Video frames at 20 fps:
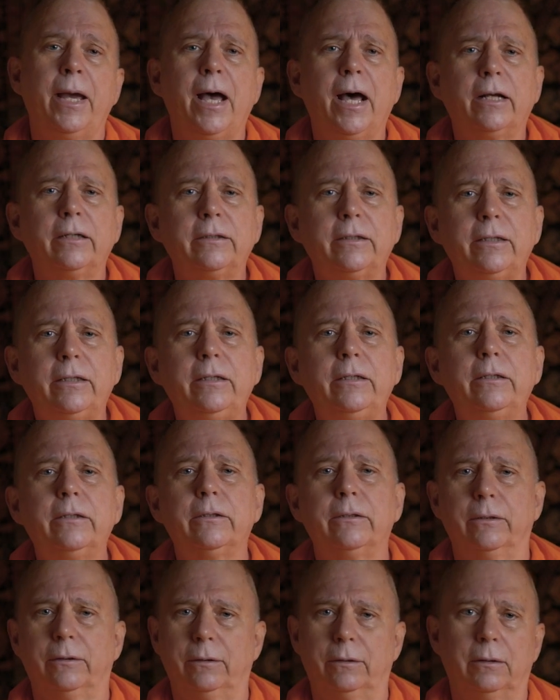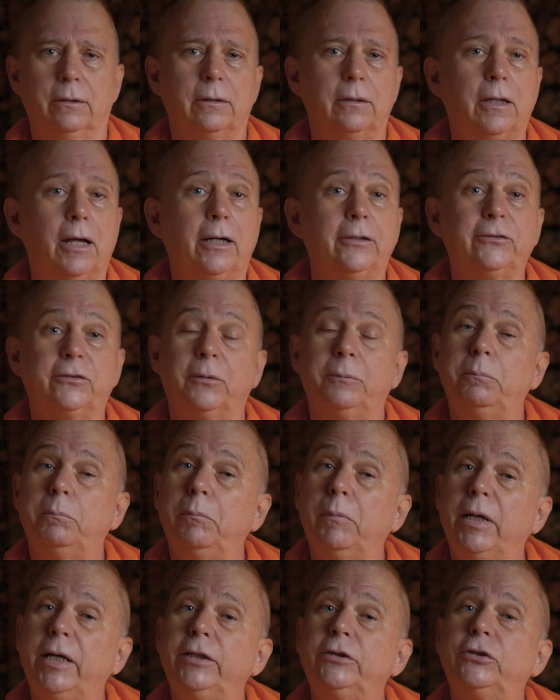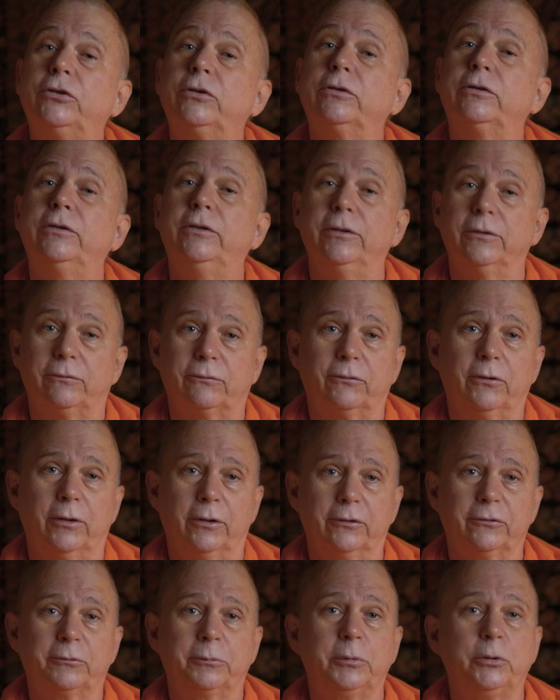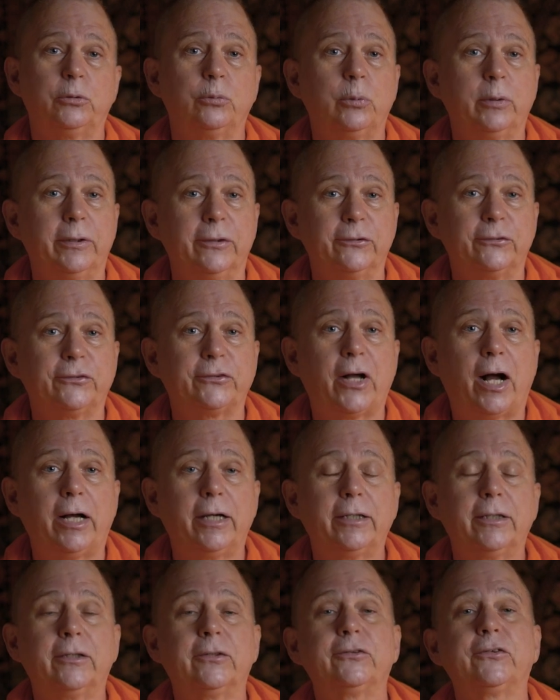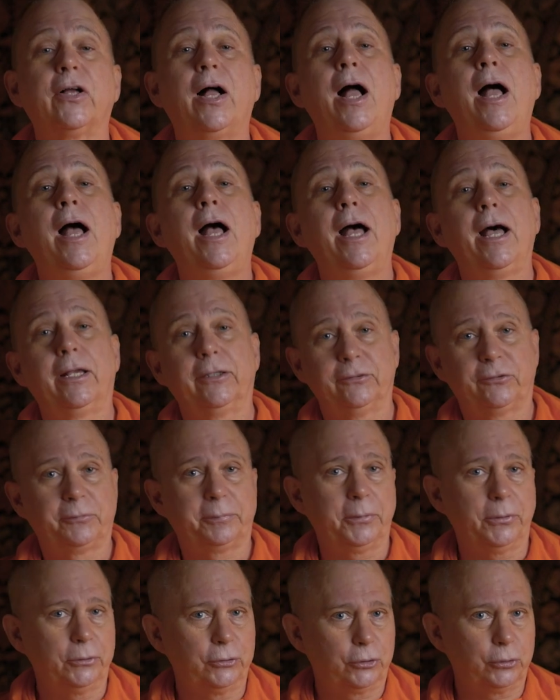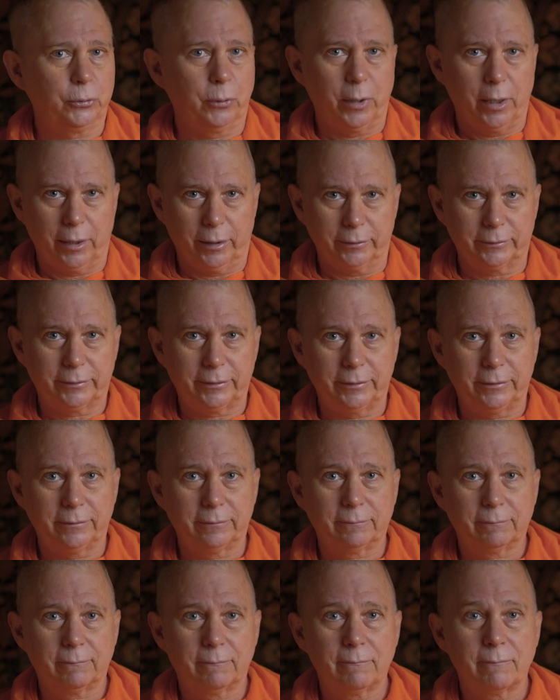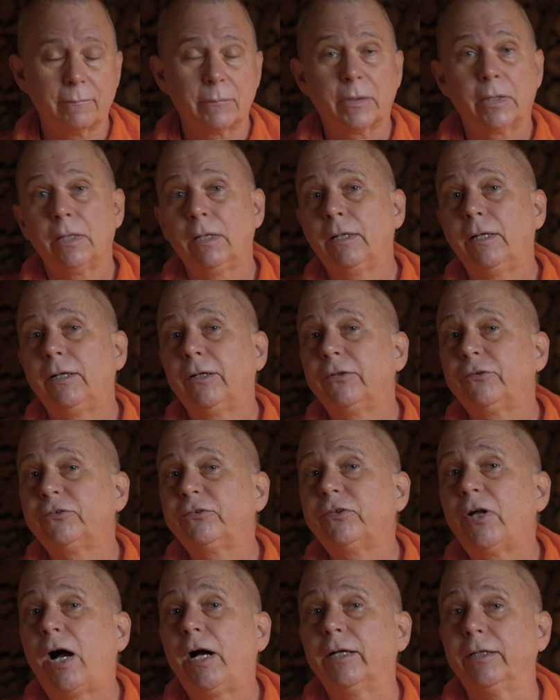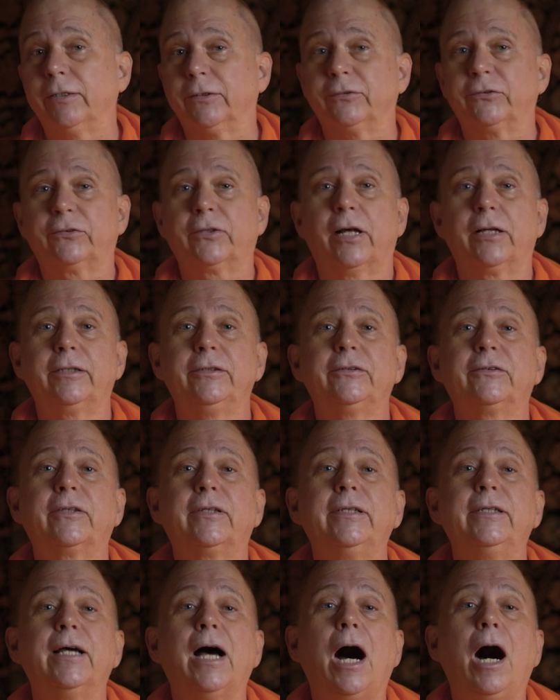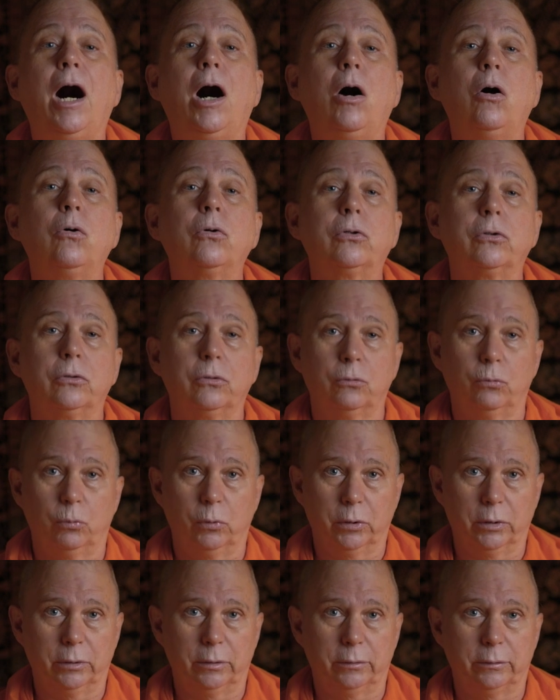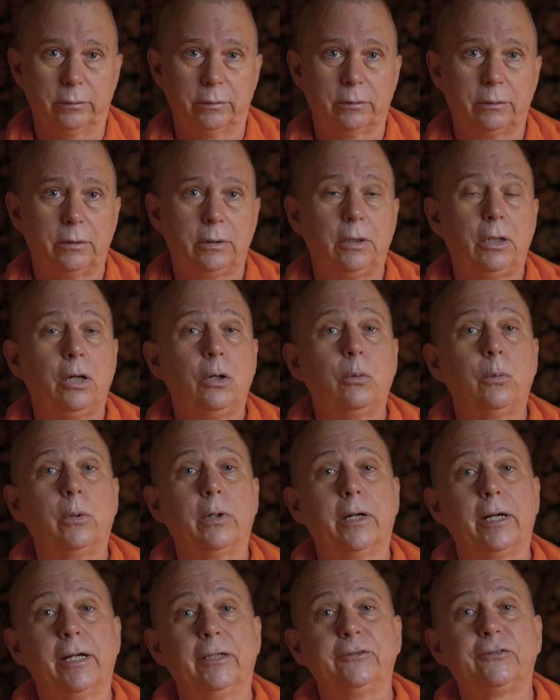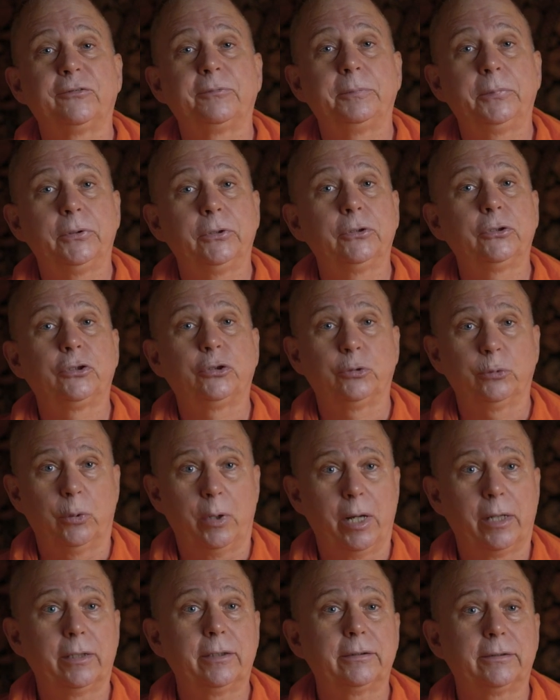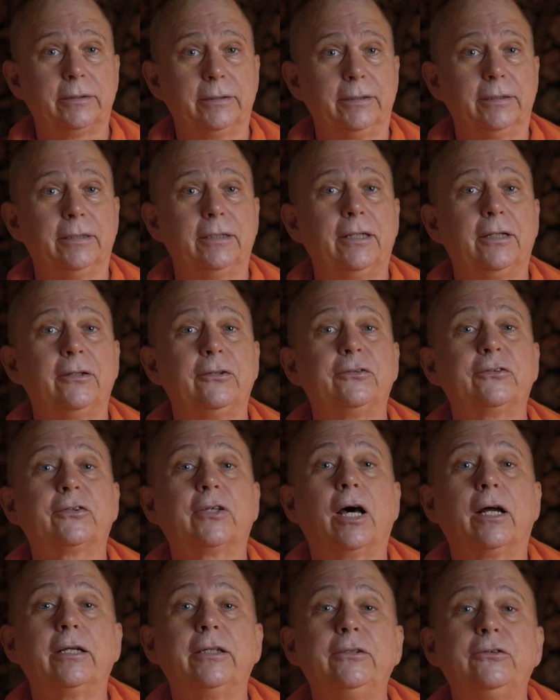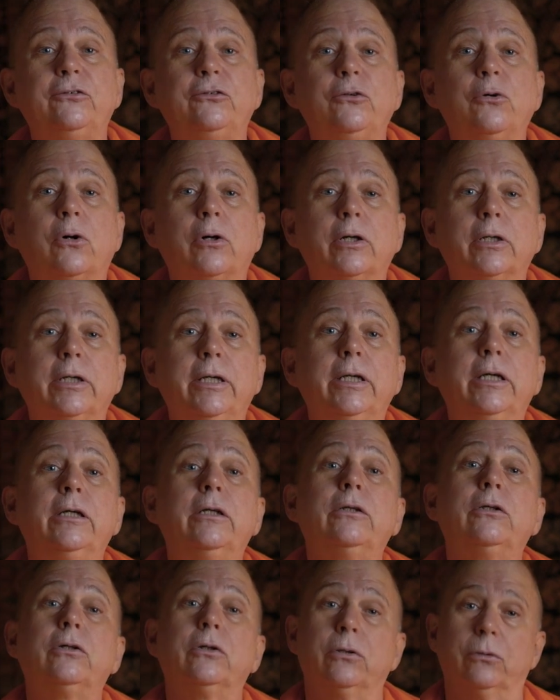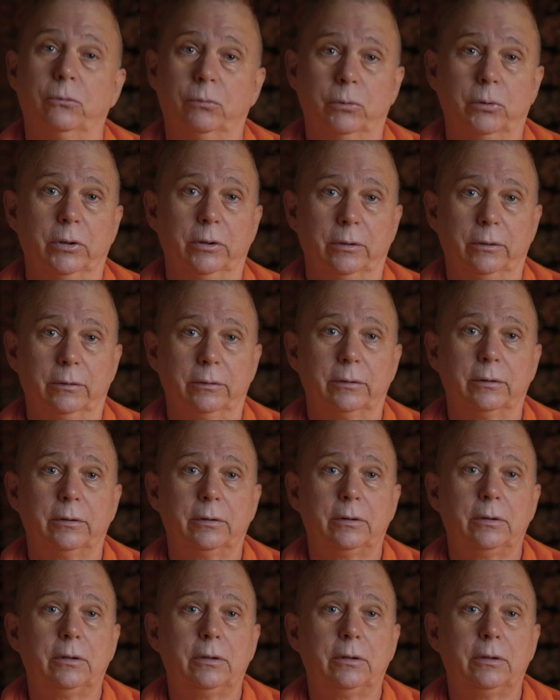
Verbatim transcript: And here lies a major difference between science and spirituality. Science studies the outer world, whereas spirituality studies your inner world,